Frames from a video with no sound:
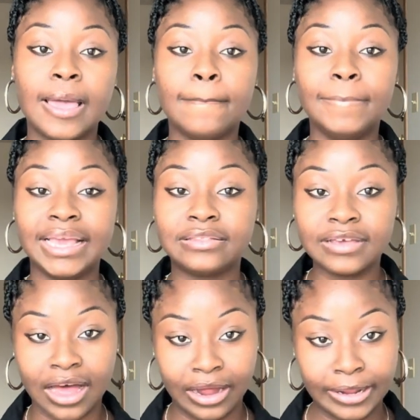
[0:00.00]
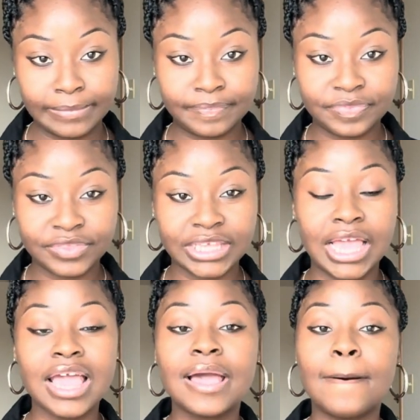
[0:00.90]
make time.
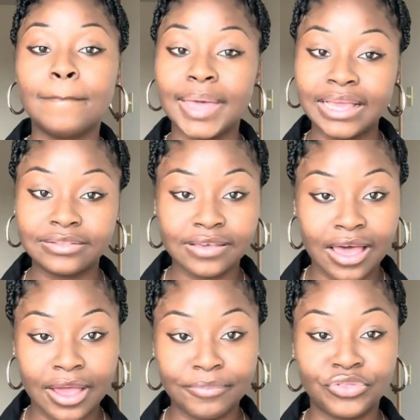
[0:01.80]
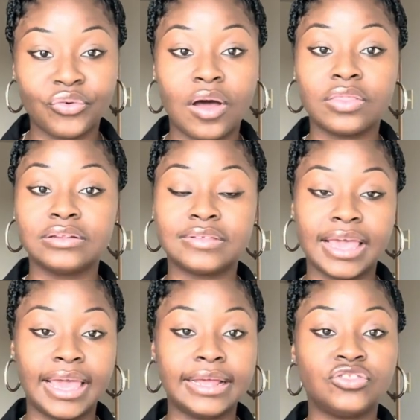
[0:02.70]
Make time throughout the
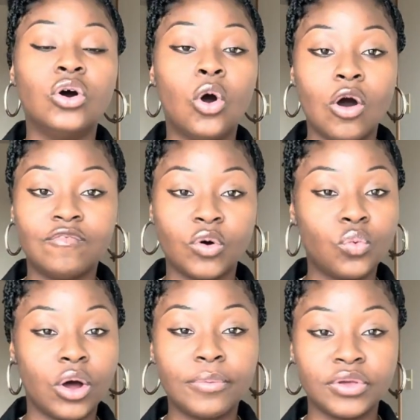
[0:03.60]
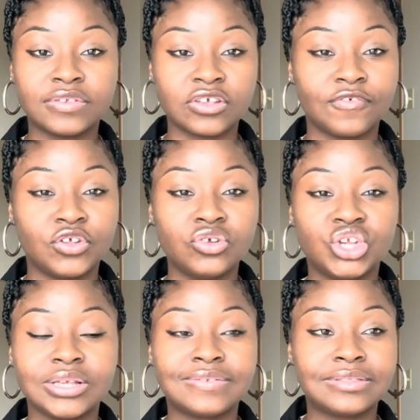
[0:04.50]
day. Don't overwhelm yourself. Don't
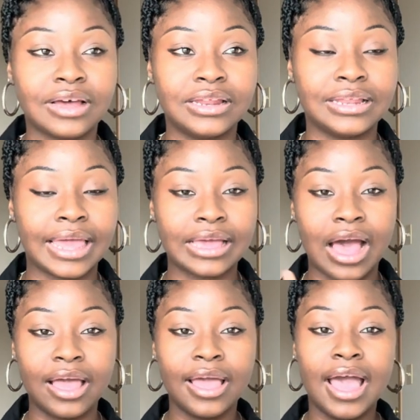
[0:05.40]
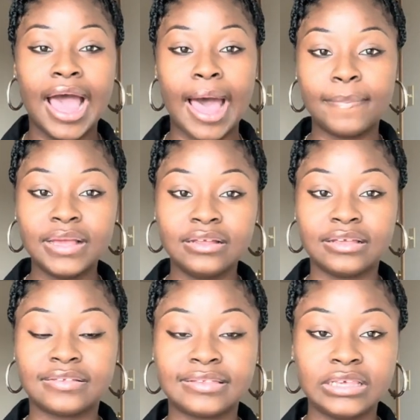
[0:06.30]
just study. Like I
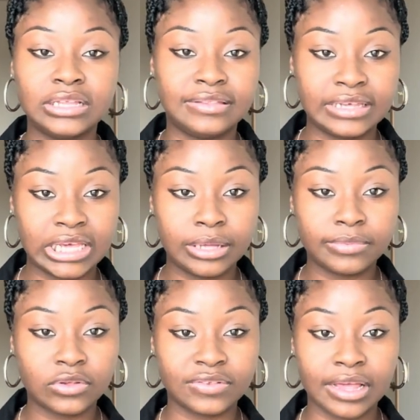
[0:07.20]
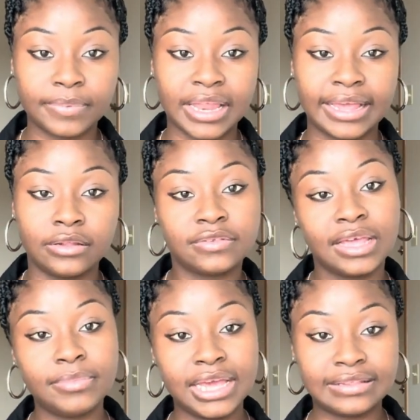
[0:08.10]
be seeing DMs, because I'll be like,
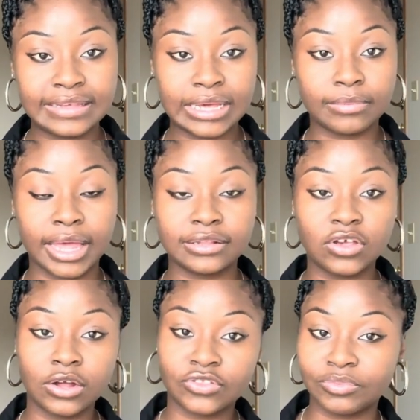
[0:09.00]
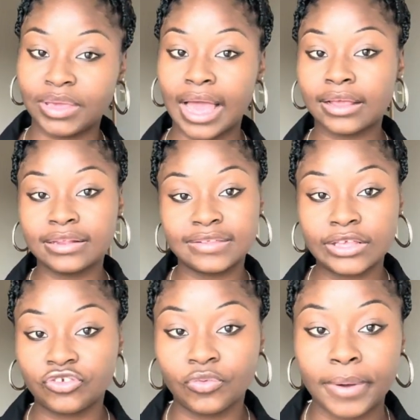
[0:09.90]
send me a DM, like talk to me, I can
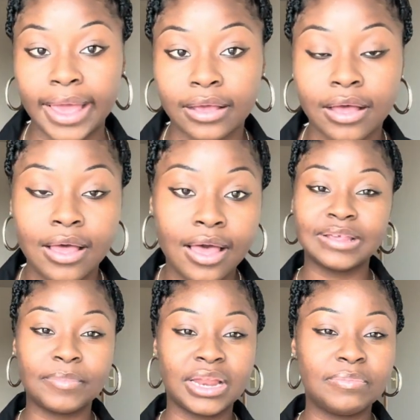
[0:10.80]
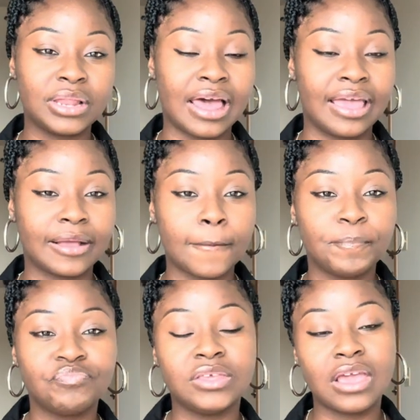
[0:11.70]
text you back. Somebody be like,
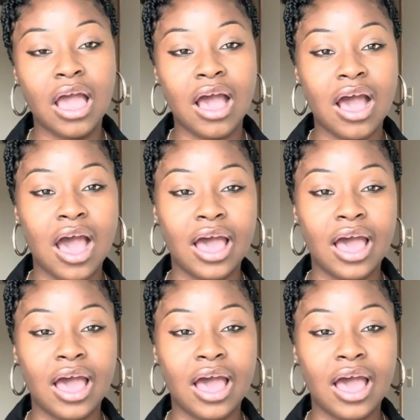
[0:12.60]
yeah,